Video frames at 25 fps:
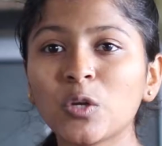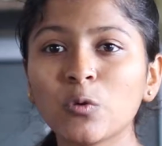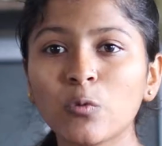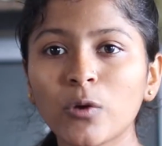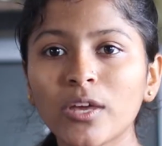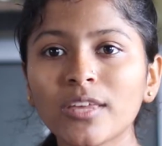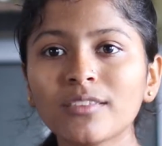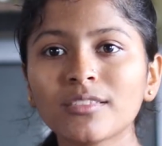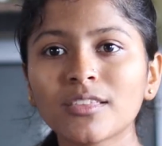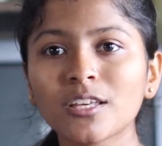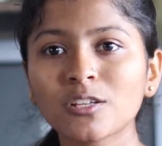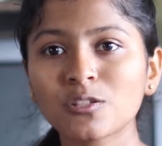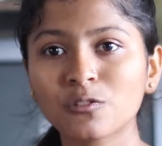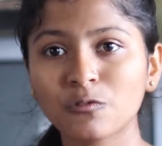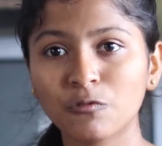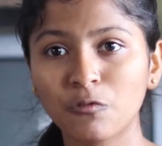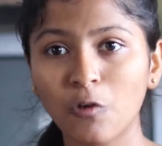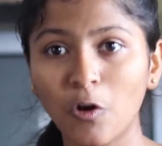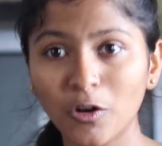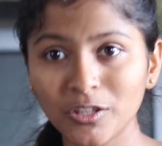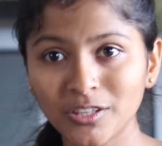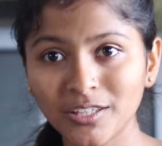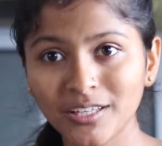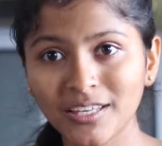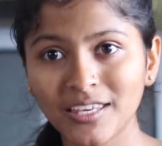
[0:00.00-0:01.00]
doing this
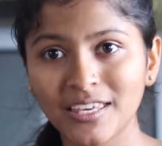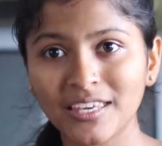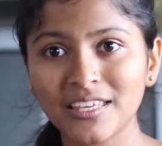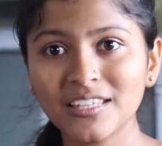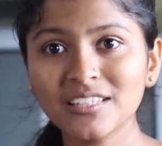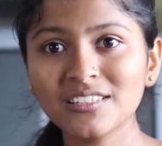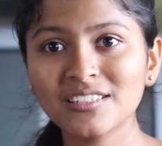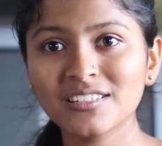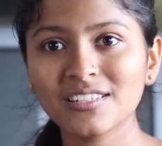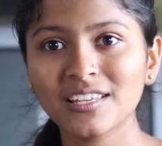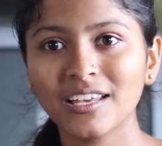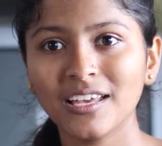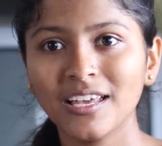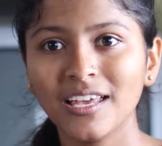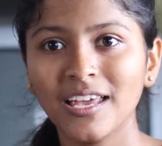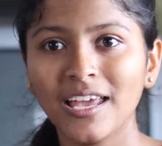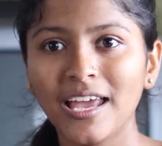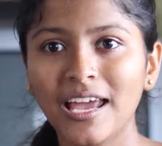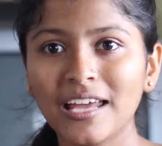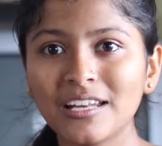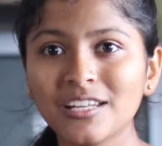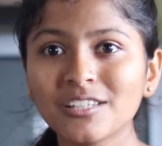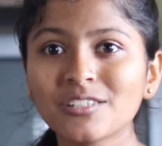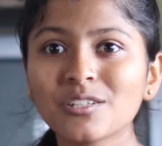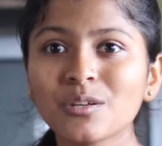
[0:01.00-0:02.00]
for the kids,
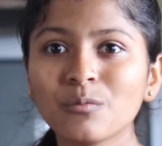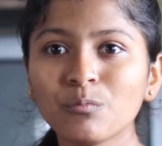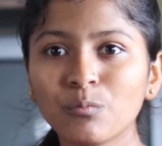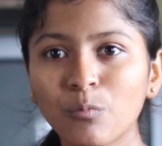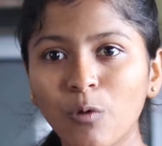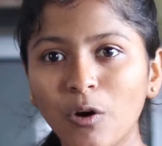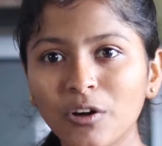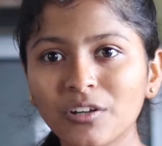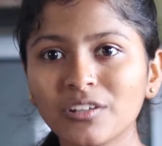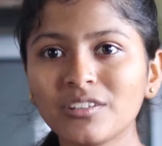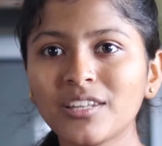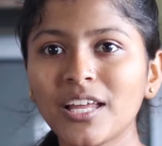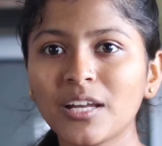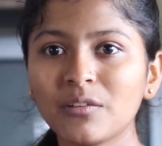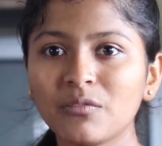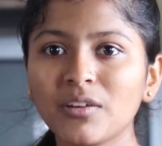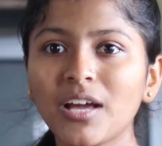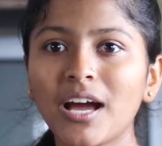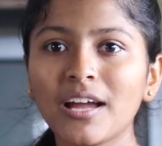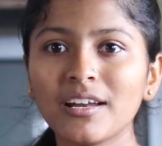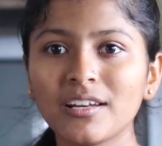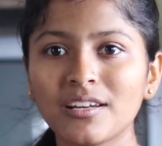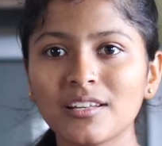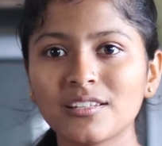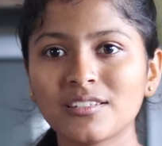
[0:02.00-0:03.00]
and it's important that we
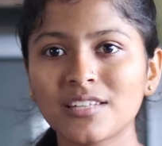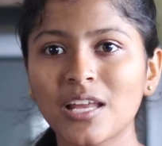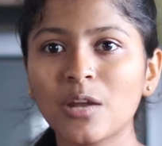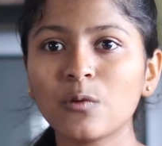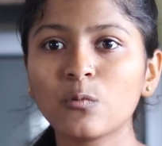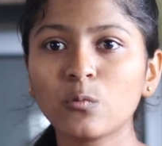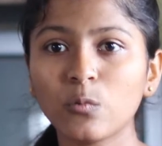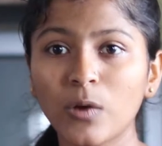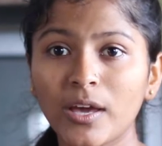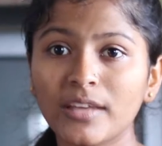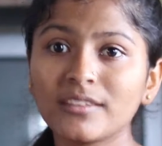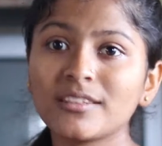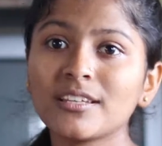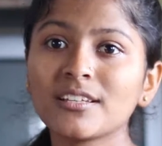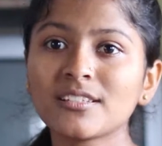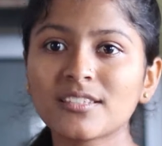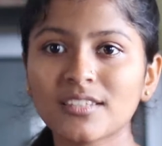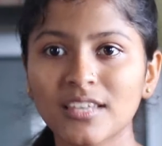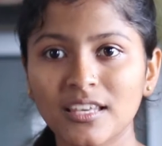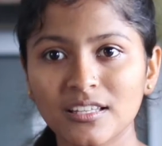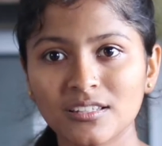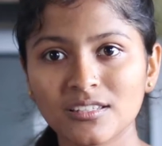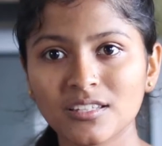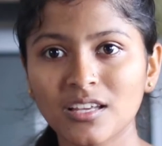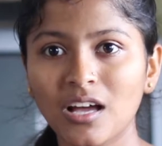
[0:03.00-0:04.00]
understand where these
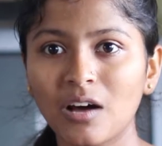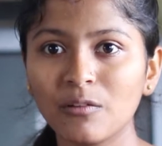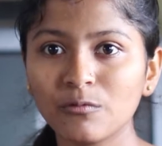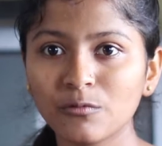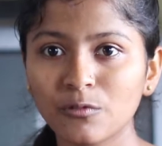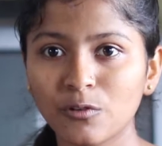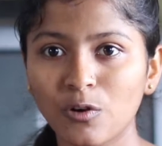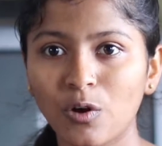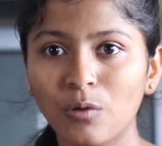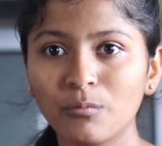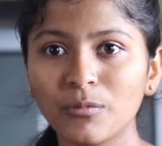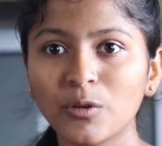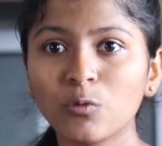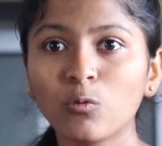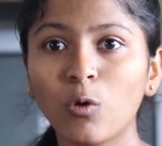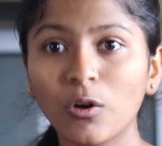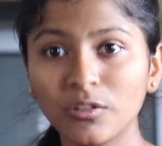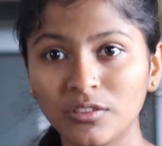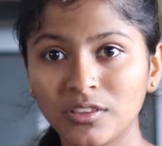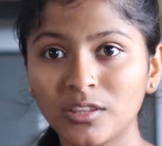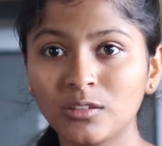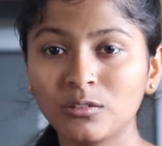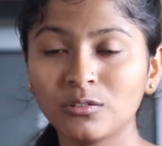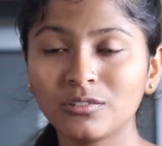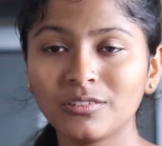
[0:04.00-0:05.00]
kids come from and what
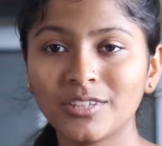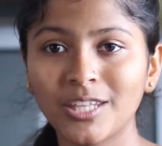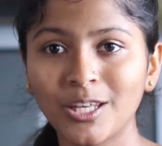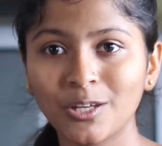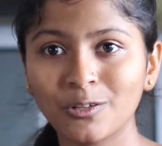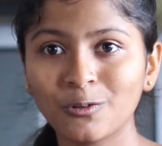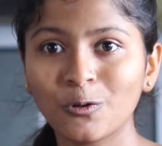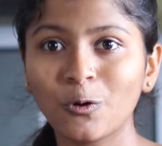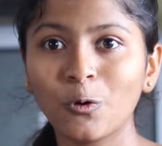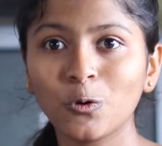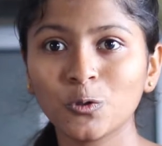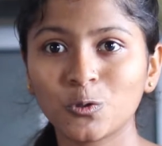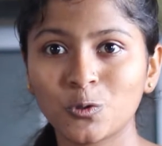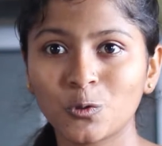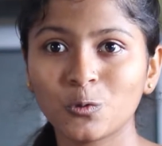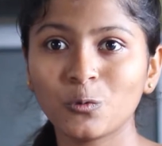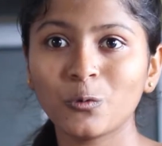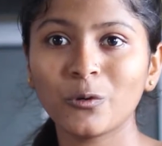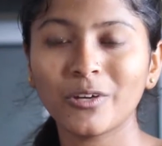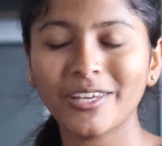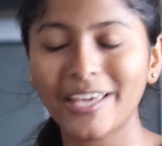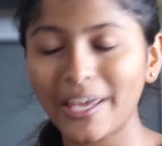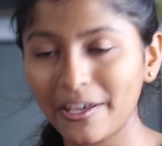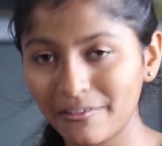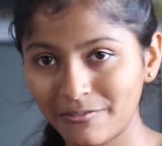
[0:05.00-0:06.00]
they go through
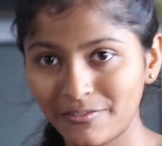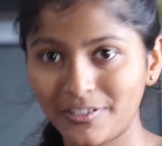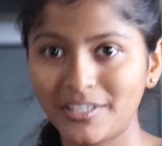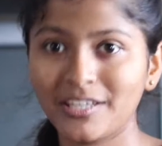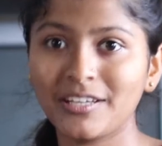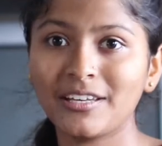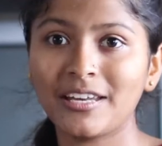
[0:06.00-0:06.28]
every